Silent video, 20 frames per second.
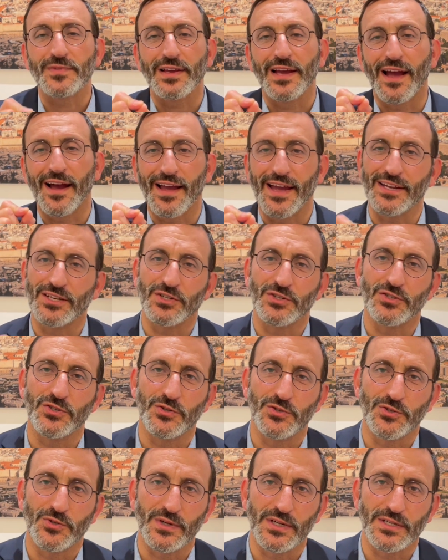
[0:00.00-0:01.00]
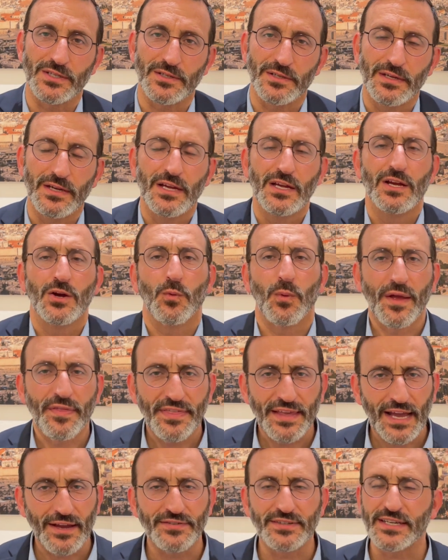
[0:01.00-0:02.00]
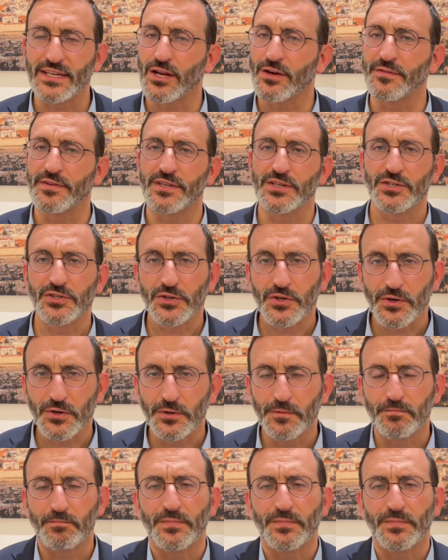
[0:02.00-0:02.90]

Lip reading: our attitude to it. One thing I've seen over this year,